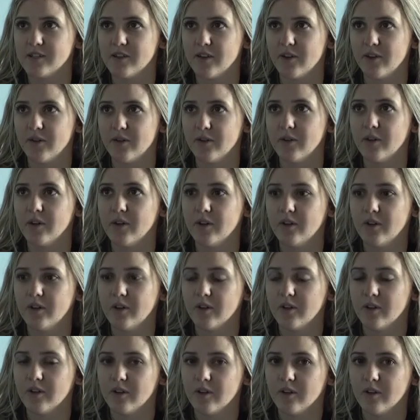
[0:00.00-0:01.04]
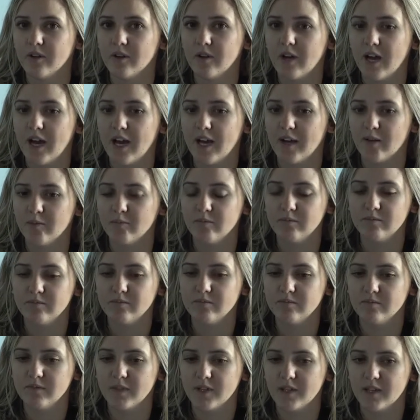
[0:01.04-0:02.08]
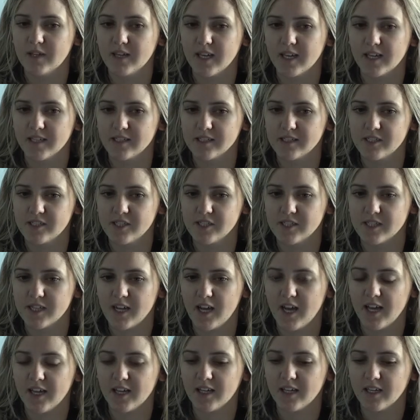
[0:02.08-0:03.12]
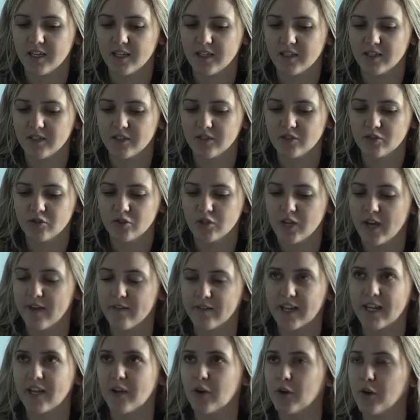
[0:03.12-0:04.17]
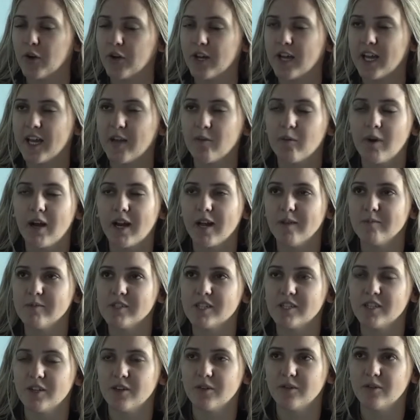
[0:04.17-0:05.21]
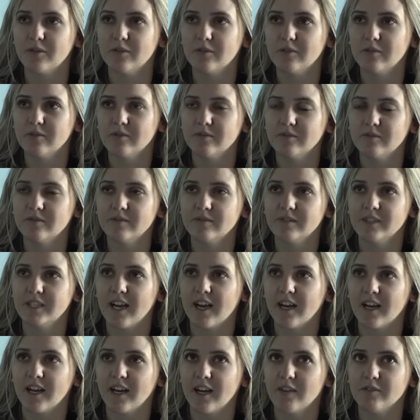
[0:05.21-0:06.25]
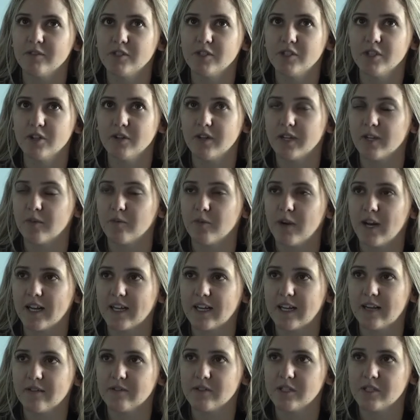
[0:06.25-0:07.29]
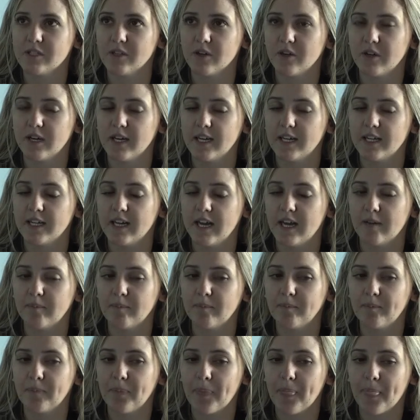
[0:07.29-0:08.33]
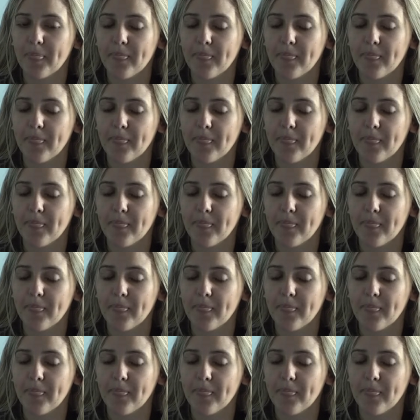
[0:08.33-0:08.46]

So um, things just like travelling early while I'm still young enough to do it and well enough to do it, um,